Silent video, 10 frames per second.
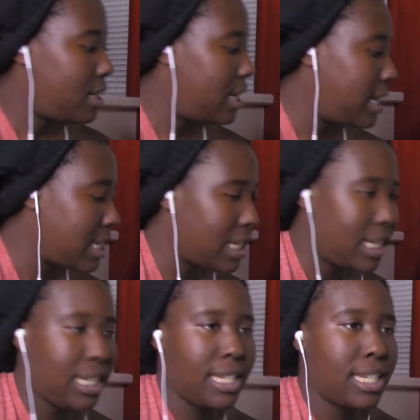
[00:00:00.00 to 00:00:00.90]
he's
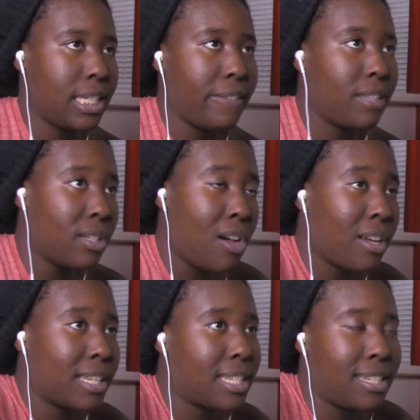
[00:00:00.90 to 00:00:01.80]
just lived the
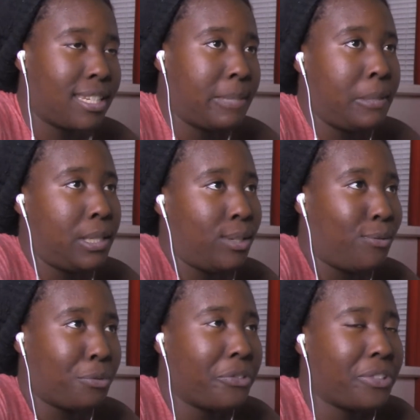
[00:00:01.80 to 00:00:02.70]
longest because the species
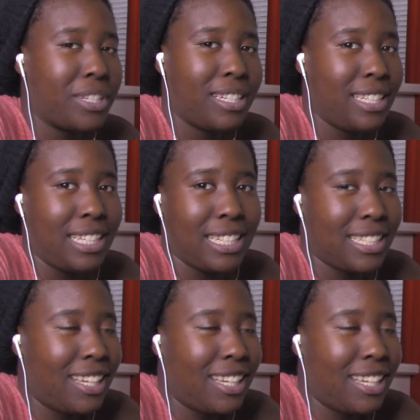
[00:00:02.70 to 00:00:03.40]
of wolves is like